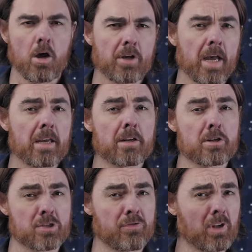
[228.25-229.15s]
Okay,
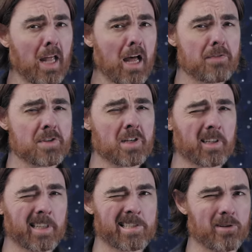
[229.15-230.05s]
just for laughs, let's